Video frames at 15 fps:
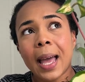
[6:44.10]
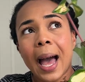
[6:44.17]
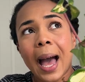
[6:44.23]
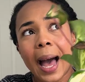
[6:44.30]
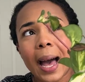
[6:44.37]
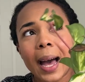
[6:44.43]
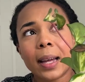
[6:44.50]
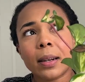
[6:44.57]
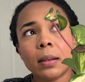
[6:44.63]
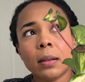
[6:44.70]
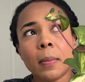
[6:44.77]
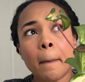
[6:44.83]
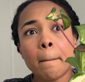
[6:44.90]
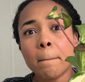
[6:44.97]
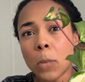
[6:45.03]
had
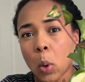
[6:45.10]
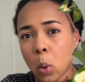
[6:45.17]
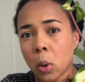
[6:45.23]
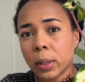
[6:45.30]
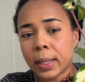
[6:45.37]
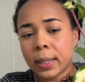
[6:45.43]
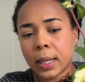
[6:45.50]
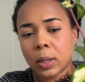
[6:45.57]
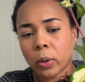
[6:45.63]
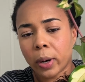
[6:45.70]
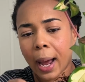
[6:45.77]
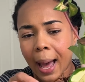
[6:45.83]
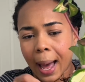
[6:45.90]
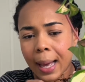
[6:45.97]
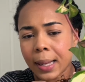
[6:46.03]
mold in it or
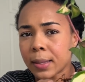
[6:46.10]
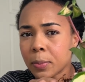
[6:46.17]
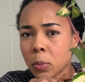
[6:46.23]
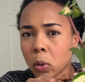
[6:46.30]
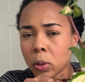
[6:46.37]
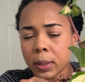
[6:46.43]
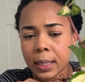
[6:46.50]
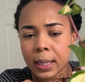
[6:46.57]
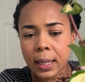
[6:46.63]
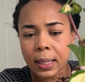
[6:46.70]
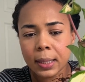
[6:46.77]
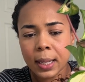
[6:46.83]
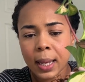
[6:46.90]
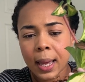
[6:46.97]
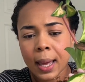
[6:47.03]
has mold in
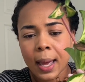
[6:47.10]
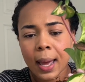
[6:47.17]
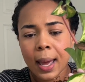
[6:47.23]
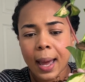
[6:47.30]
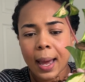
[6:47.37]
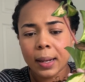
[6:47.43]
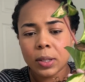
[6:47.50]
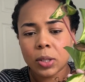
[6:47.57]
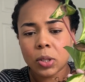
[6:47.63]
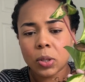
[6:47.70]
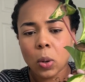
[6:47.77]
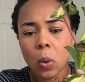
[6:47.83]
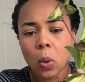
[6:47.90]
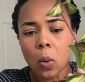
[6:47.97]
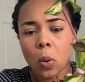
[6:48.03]
it. And
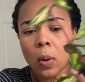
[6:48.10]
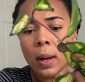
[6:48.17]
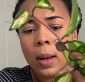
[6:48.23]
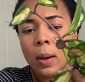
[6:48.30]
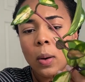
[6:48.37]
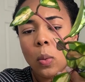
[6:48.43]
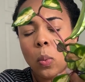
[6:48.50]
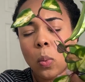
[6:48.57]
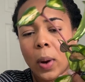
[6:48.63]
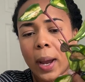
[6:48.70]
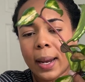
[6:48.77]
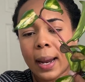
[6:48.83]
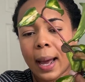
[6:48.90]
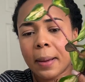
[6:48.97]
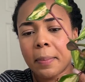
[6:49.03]
so
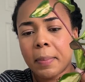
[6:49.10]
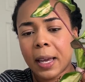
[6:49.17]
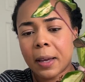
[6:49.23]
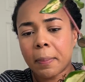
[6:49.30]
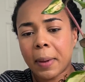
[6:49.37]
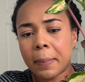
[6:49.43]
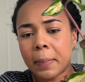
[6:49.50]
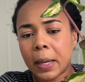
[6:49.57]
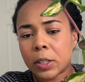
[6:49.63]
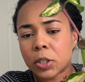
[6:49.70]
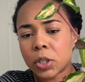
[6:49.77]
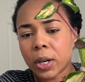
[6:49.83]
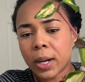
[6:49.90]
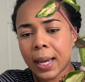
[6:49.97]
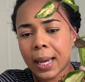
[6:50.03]
when I make my
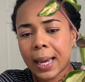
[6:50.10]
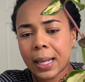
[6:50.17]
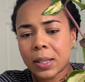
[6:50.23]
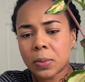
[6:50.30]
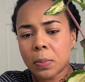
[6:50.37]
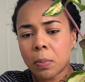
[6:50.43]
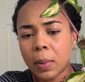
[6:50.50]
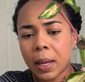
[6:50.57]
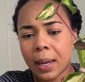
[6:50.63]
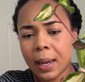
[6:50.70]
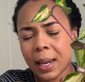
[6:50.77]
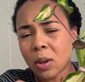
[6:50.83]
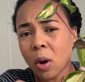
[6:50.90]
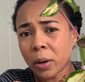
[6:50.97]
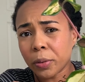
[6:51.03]
mixture,
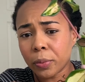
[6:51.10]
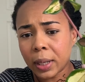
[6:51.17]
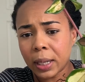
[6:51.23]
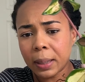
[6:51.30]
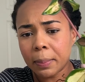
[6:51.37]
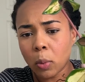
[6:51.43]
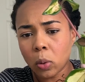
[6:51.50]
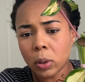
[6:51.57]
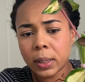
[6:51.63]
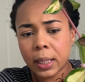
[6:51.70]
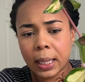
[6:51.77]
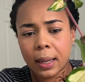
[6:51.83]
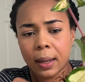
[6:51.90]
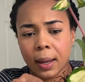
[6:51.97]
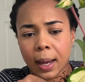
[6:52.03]
it got really
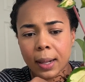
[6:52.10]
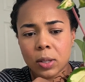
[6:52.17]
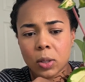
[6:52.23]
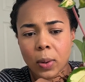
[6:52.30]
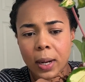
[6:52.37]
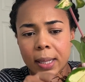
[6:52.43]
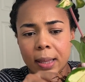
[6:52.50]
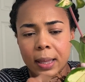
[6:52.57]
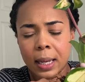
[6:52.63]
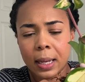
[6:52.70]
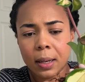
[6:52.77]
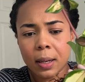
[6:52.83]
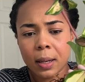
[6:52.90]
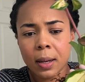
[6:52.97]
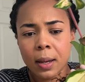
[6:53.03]
moldy. And so I
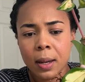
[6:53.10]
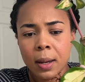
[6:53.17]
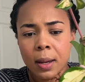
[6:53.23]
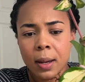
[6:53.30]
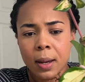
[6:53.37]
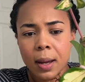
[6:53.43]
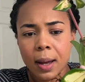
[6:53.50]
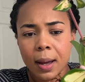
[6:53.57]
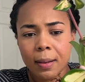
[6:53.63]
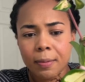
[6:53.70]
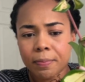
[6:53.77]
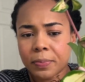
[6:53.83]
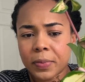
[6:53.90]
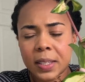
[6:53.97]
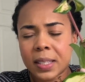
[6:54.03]
think
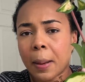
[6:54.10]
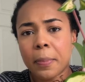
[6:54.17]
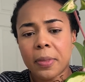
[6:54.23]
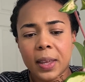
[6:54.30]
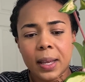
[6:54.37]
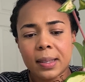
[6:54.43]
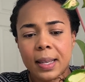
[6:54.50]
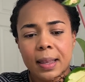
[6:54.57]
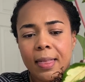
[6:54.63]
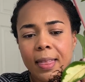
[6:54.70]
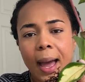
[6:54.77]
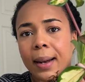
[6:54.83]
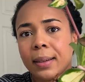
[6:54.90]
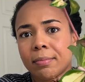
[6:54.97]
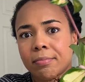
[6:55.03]
something's in
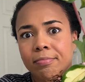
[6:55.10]
that.